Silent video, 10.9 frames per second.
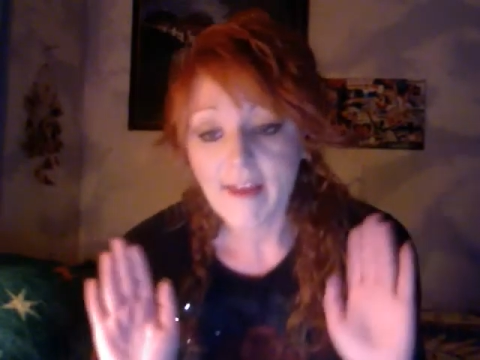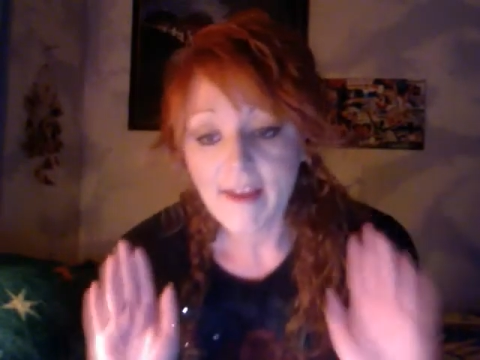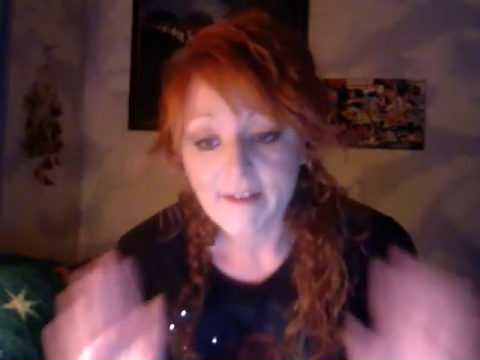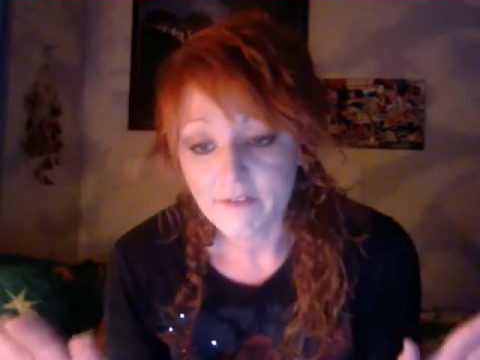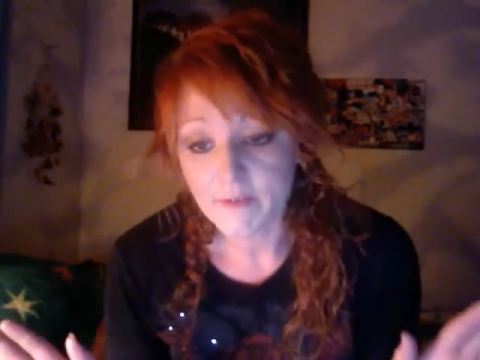
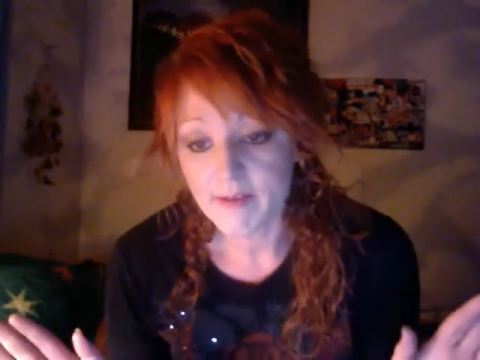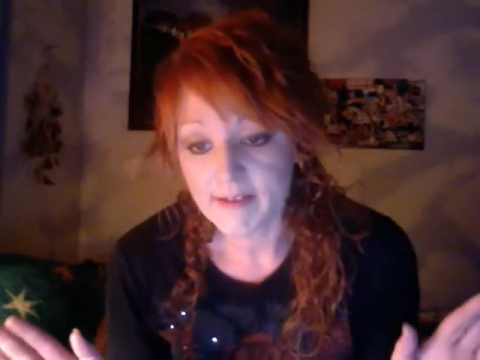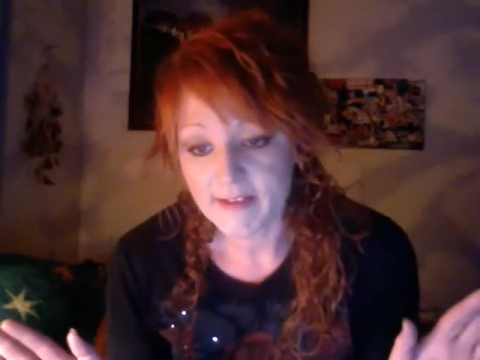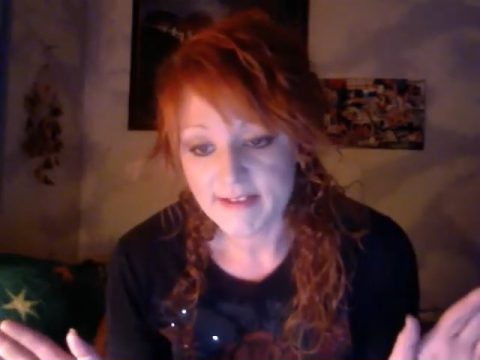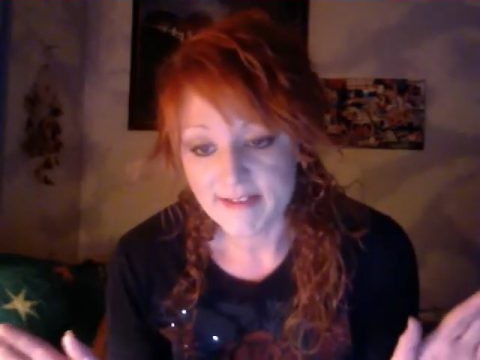
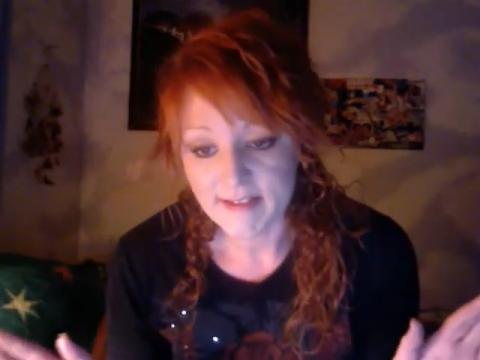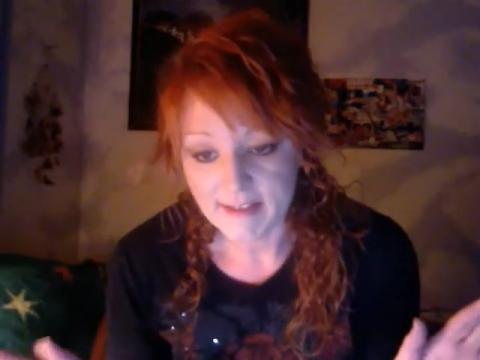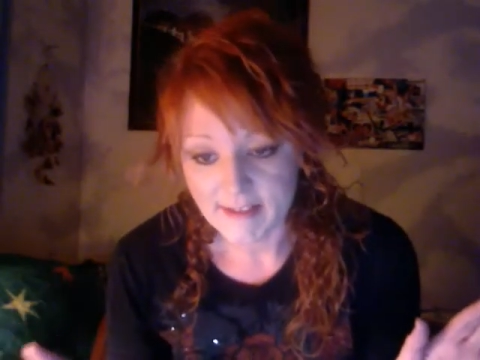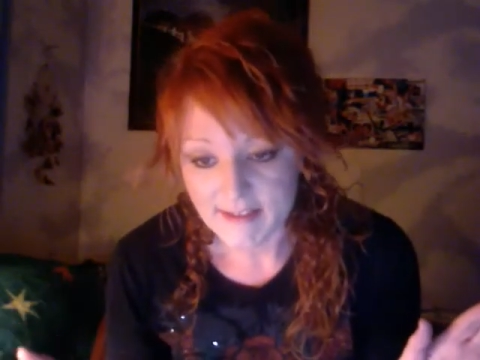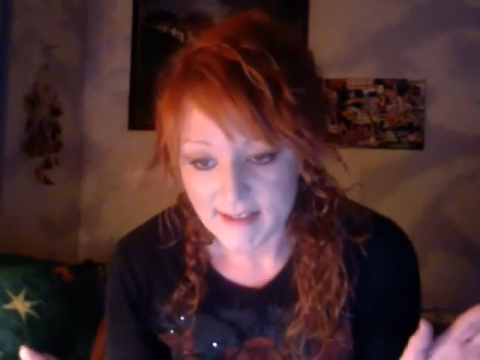everybody is
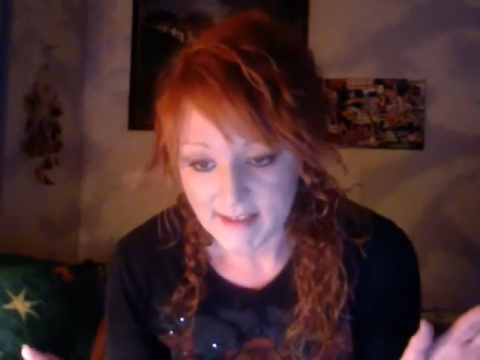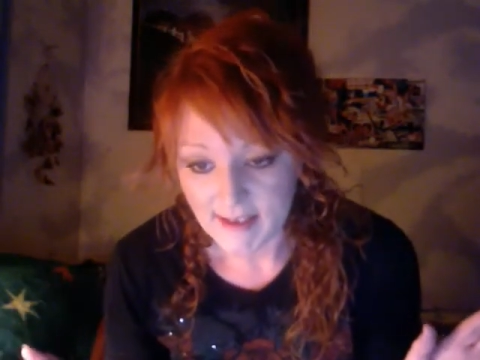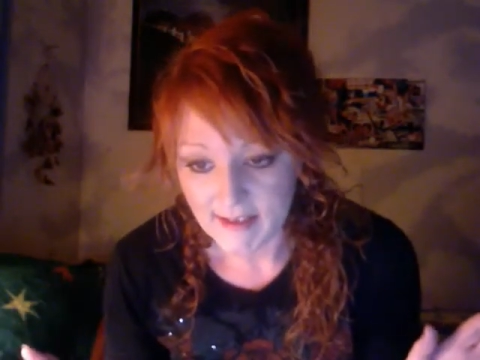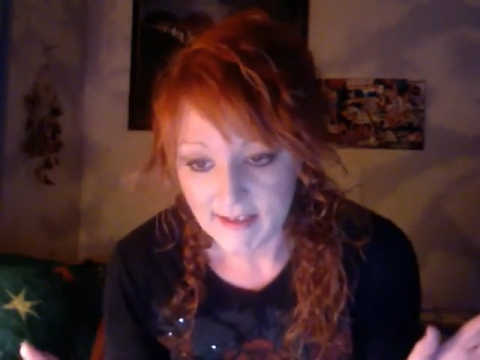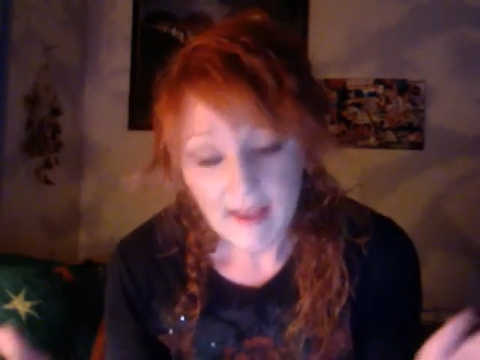lucky
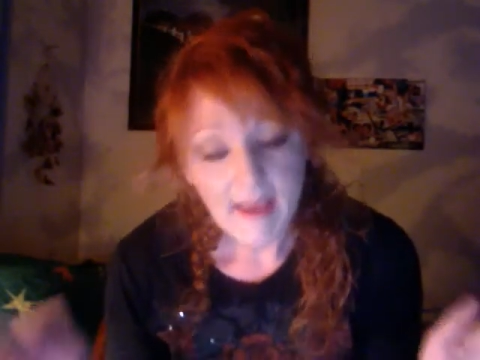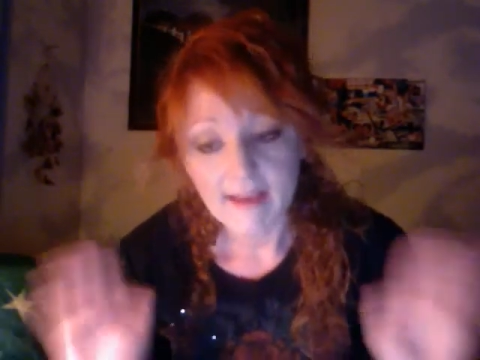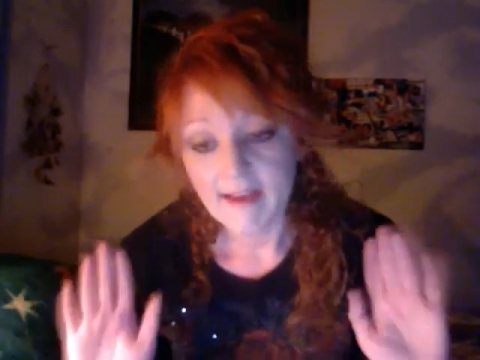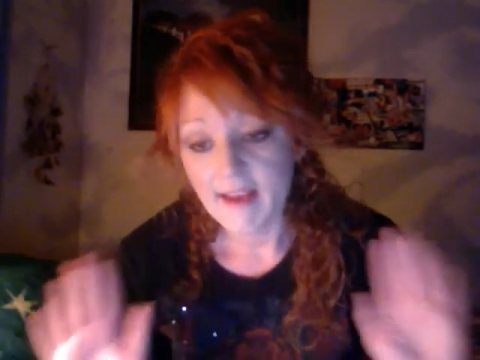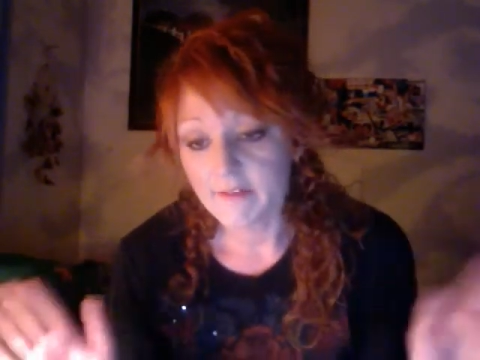today,
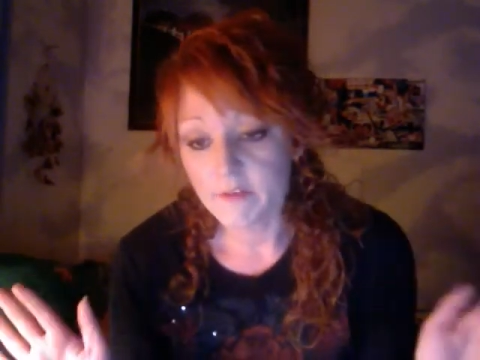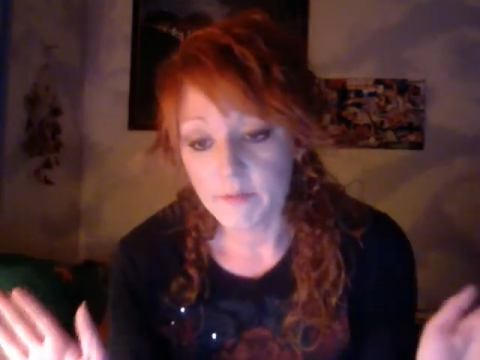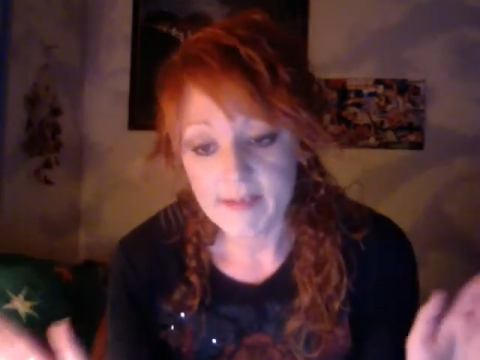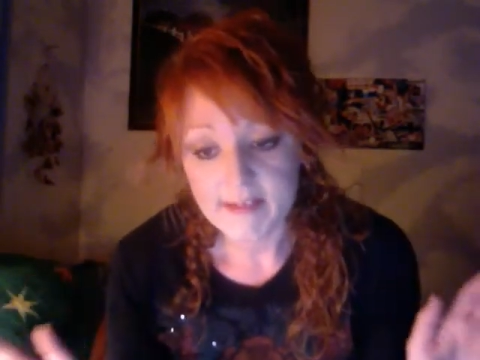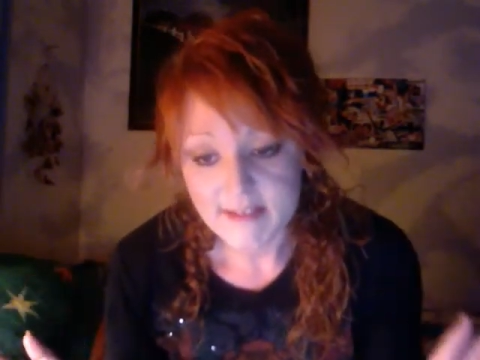and
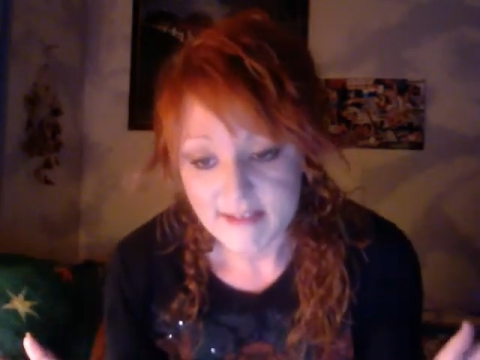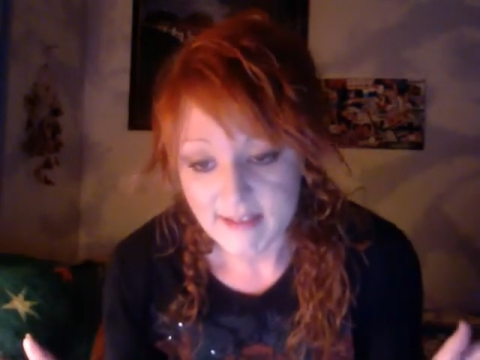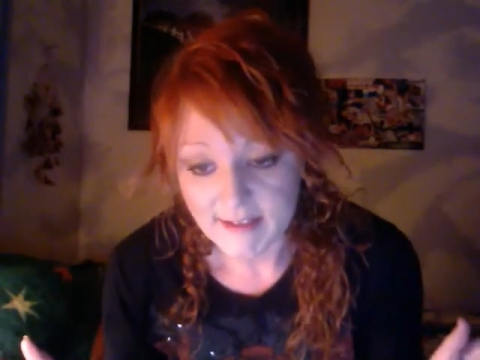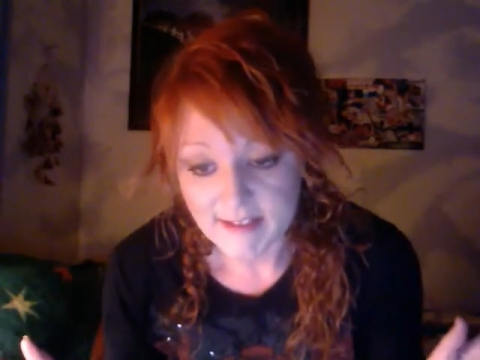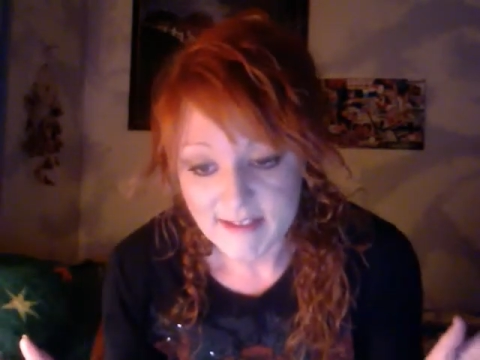everybody is
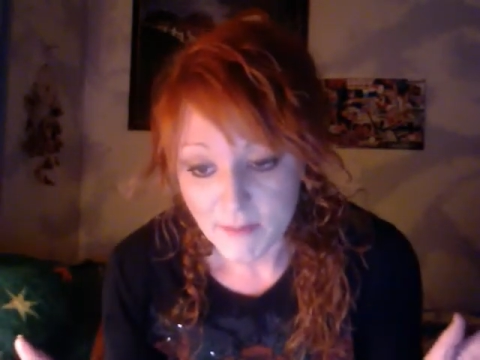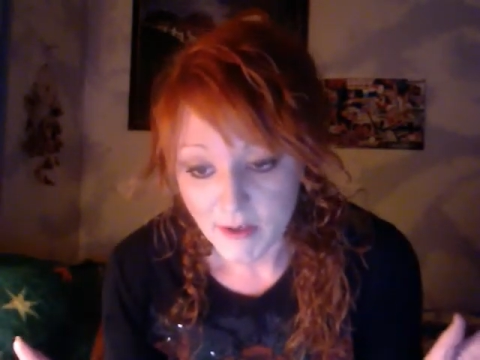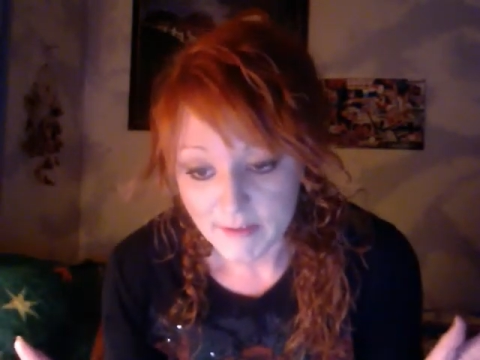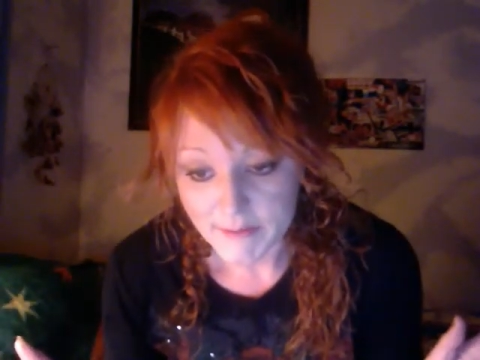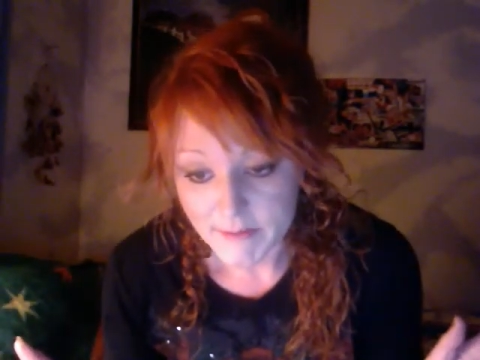lucky
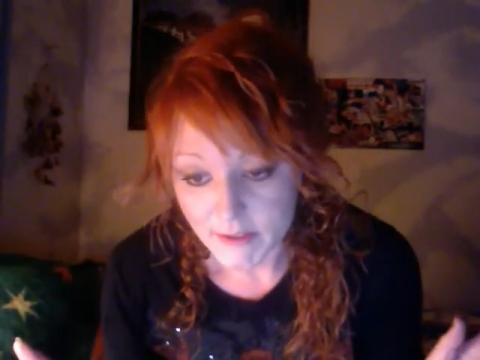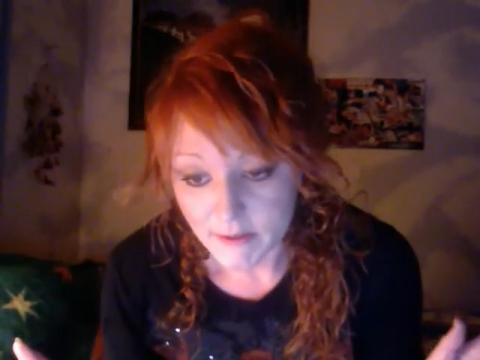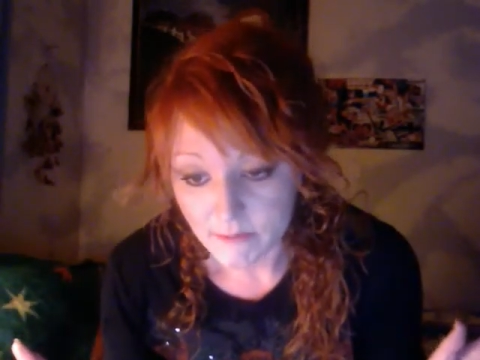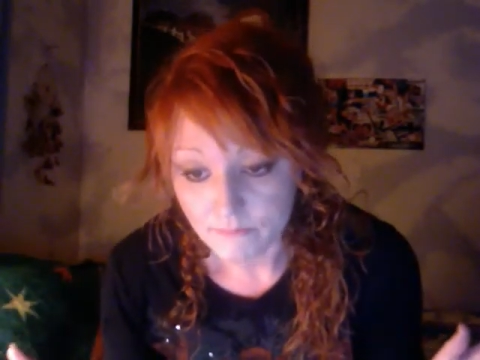tomorrow too.